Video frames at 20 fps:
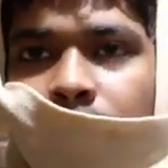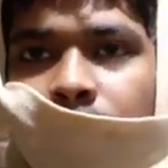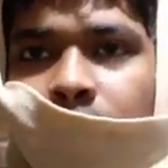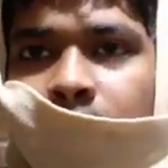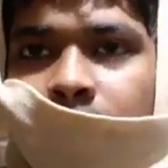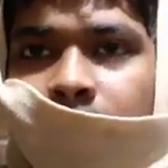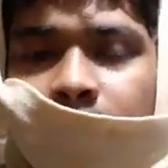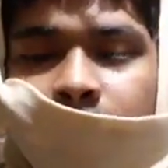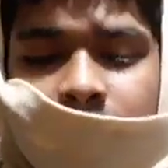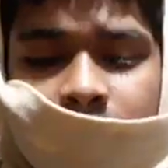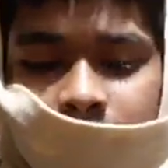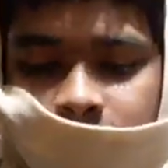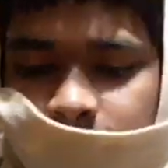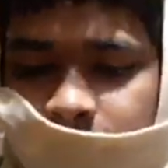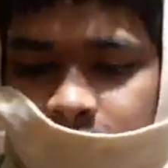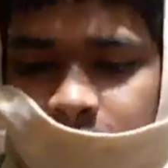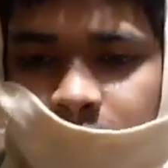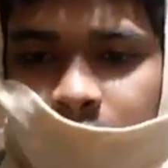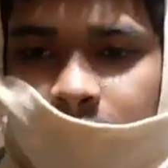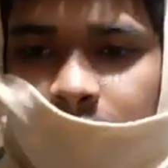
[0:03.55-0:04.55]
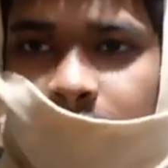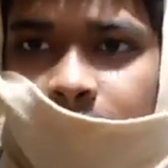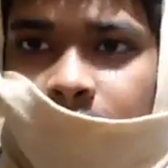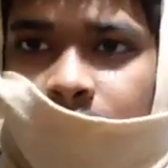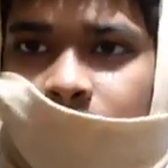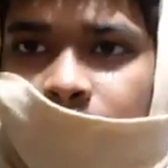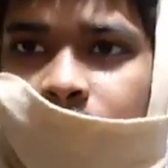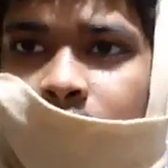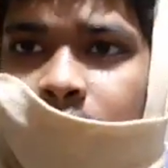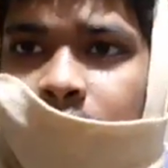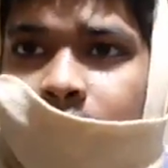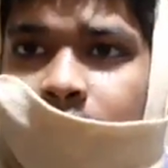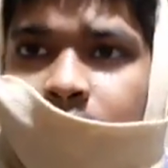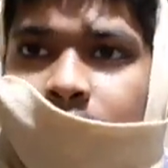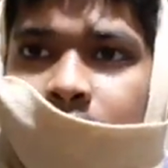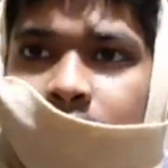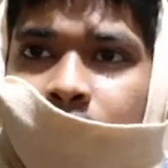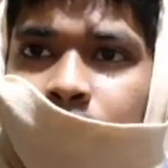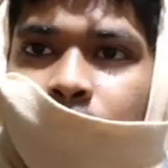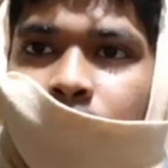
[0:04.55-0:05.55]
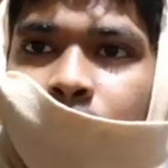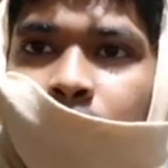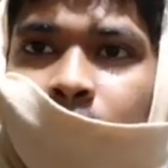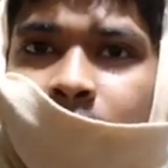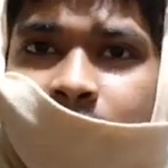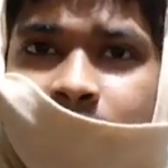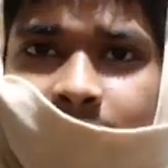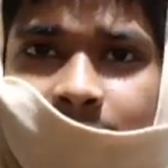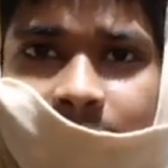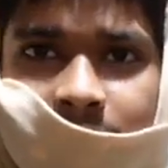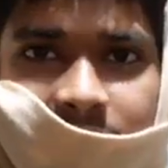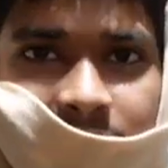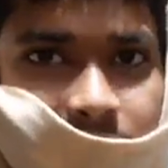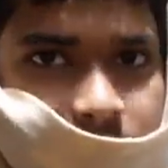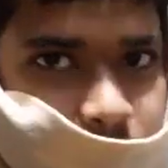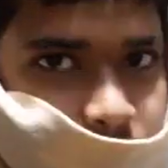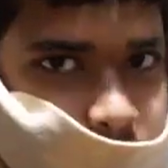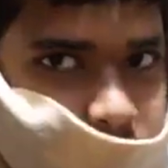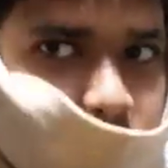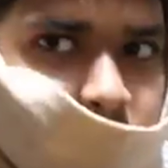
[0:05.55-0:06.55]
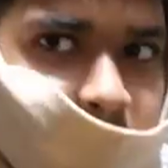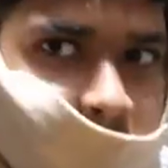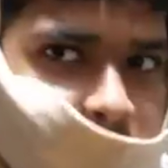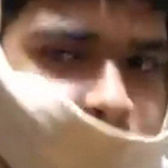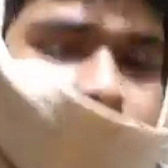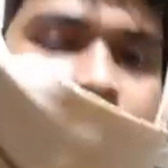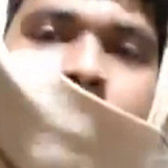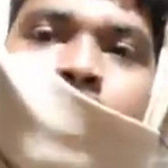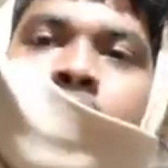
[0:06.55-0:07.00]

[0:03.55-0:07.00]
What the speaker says: what is done and what the hell are you doing.